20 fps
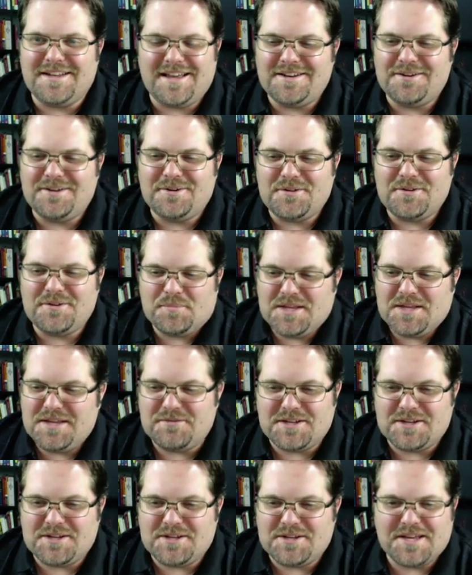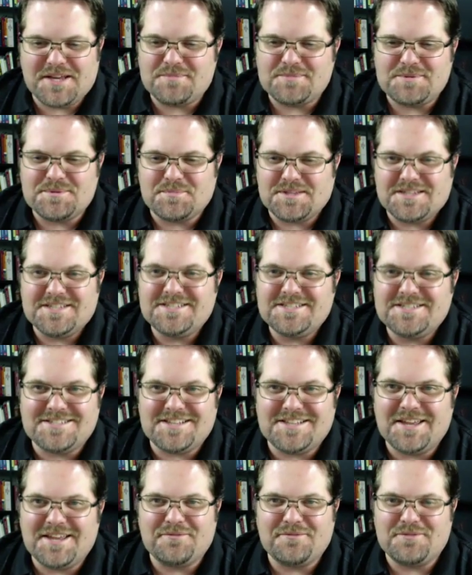I don't even play video games, but this
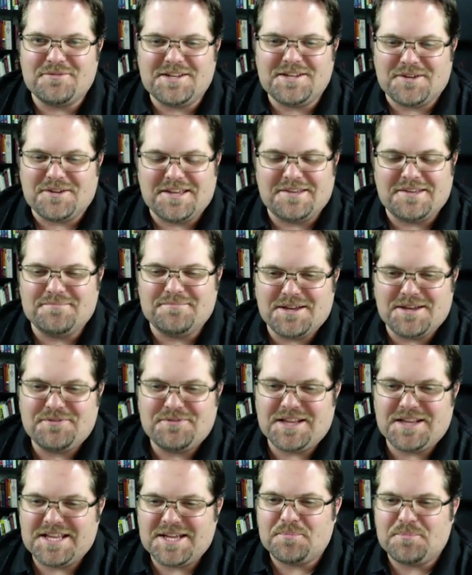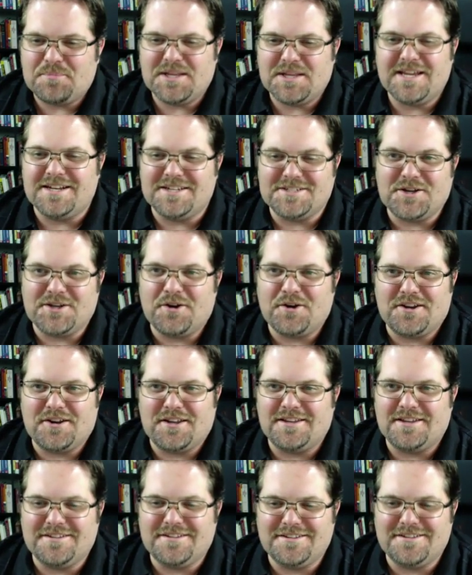is like a video game. I feel like I'm playing
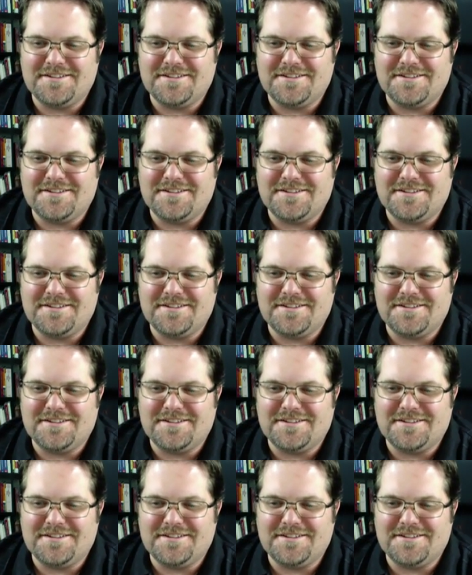Atari,